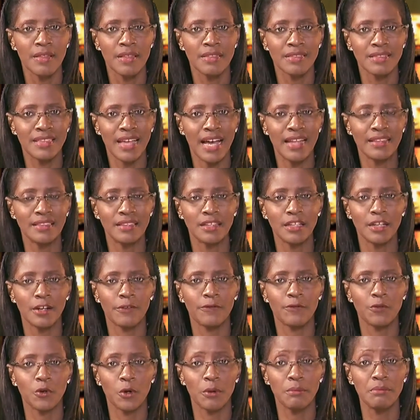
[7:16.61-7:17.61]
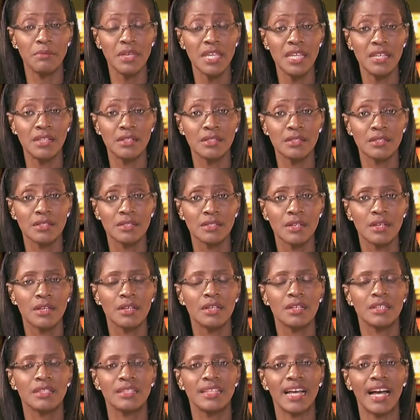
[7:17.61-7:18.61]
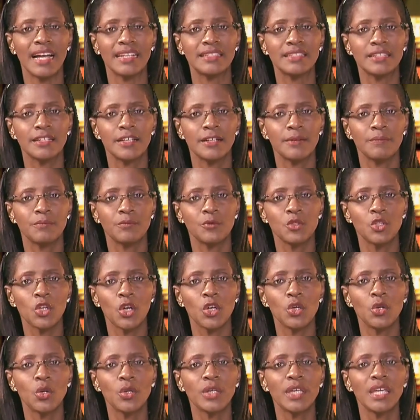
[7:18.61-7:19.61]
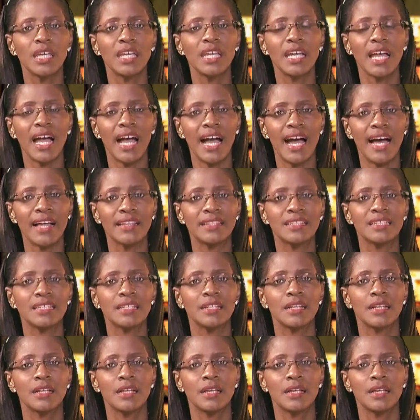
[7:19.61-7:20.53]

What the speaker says: That therefore means that you're looking at